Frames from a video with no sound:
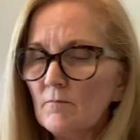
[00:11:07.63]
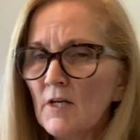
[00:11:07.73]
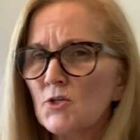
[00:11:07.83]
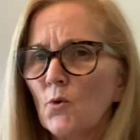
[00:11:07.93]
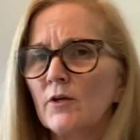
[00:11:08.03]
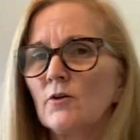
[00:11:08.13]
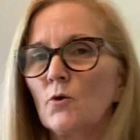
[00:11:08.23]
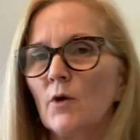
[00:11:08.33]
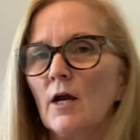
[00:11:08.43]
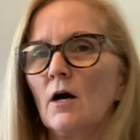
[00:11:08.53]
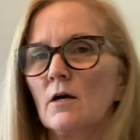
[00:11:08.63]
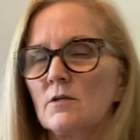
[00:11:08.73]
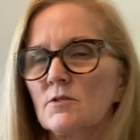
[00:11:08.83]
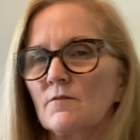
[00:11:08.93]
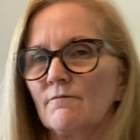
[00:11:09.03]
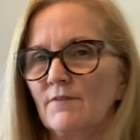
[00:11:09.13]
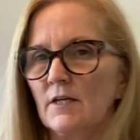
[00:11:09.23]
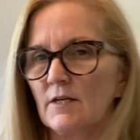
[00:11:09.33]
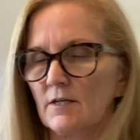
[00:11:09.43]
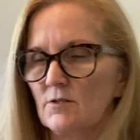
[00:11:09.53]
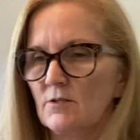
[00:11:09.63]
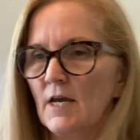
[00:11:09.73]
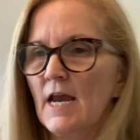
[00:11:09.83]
is going to quincunx Venus.